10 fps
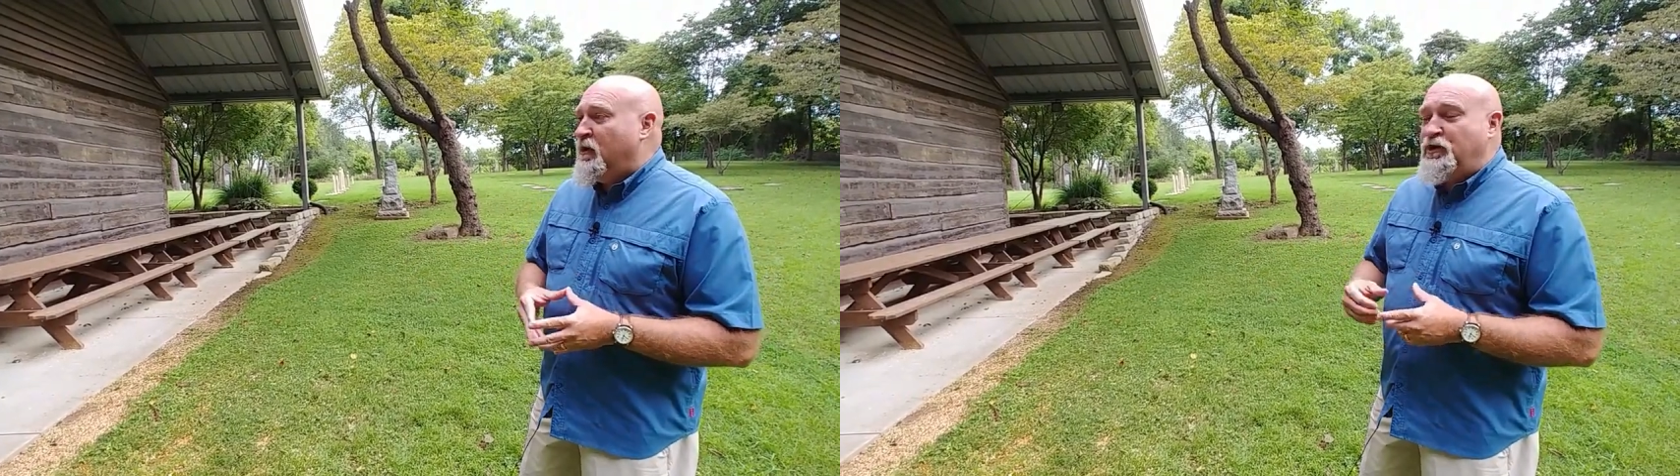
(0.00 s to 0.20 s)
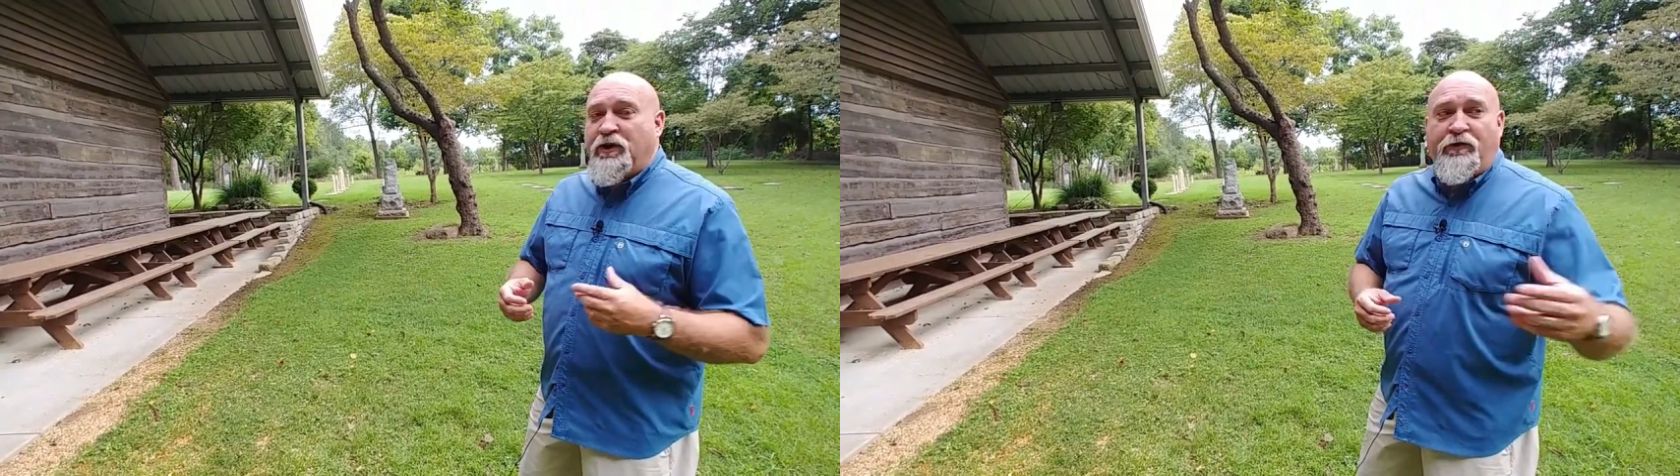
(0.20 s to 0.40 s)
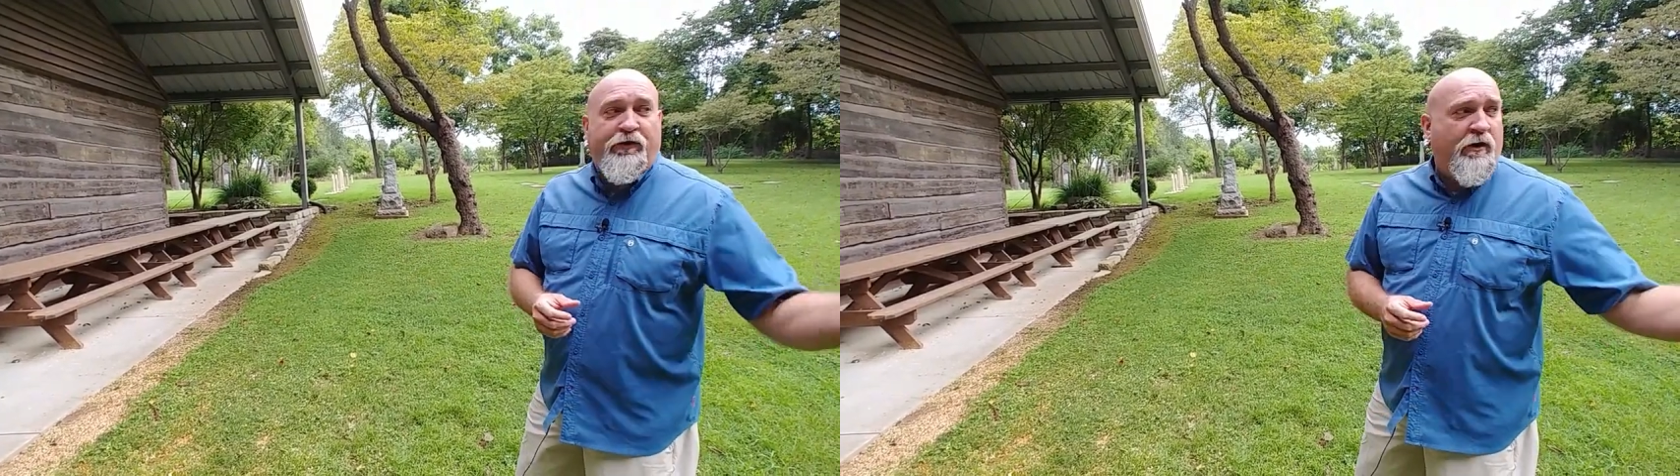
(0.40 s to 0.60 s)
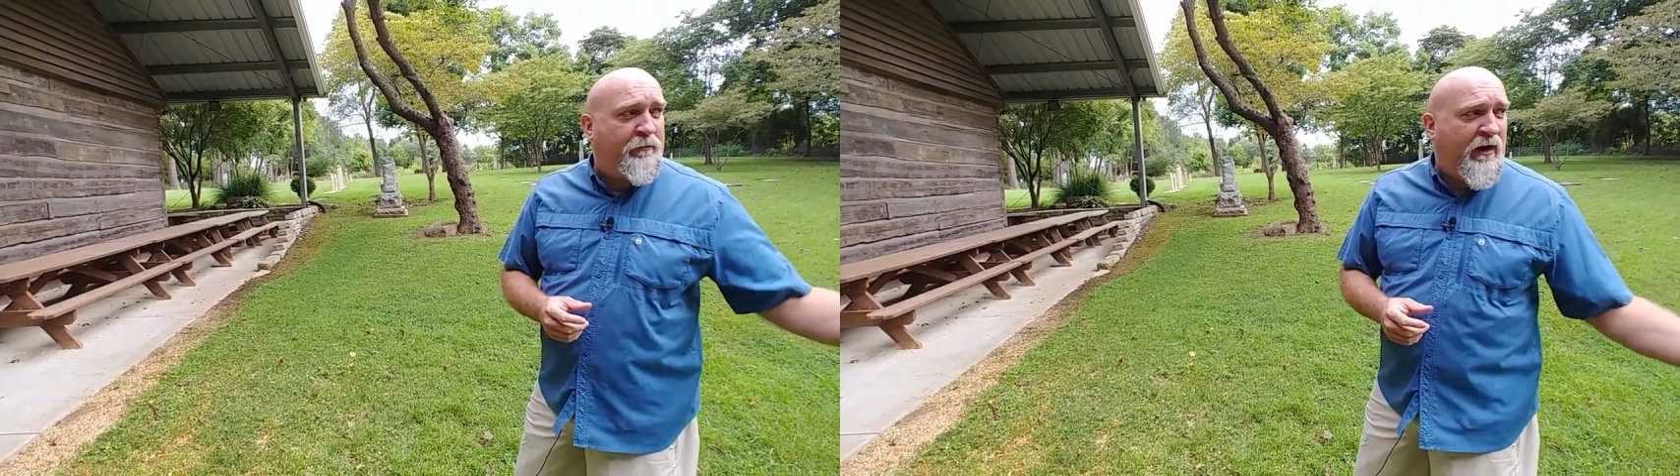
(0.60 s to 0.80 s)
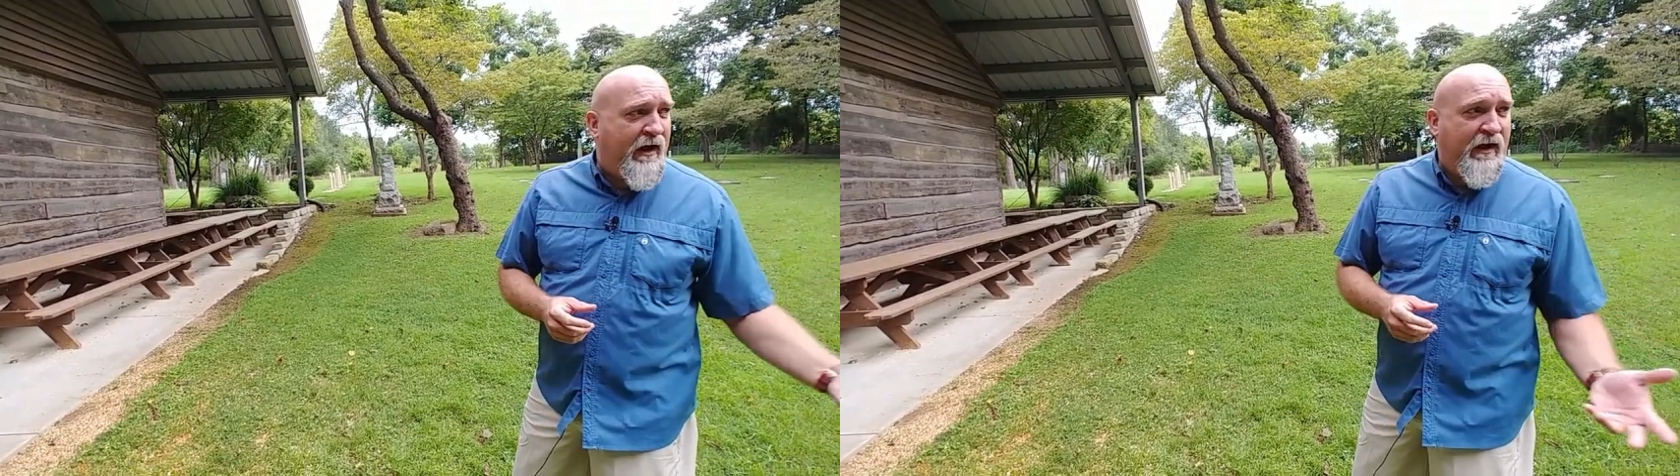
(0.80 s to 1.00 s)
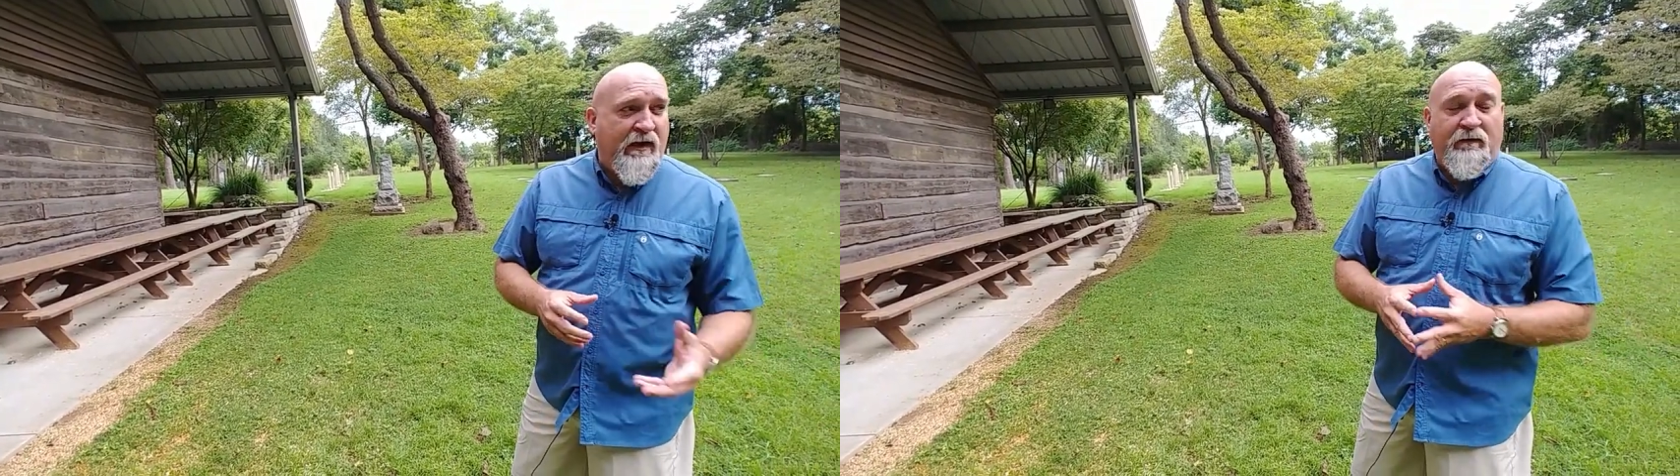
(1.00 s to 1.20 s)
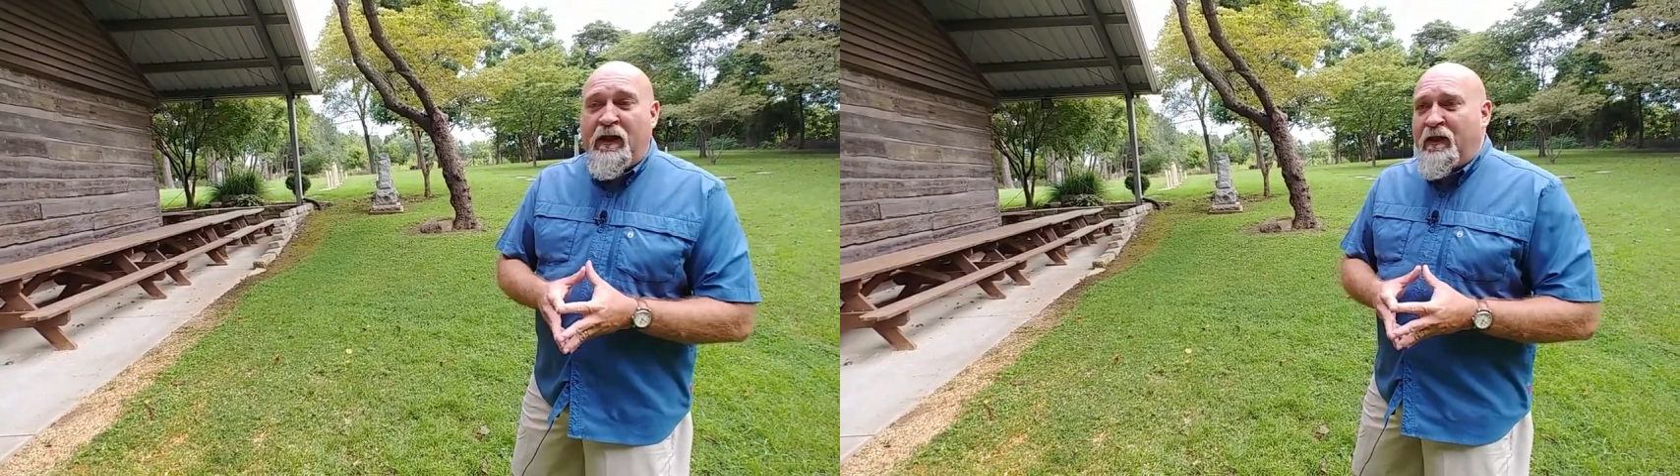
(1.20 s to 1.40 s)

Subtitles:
Children are playing.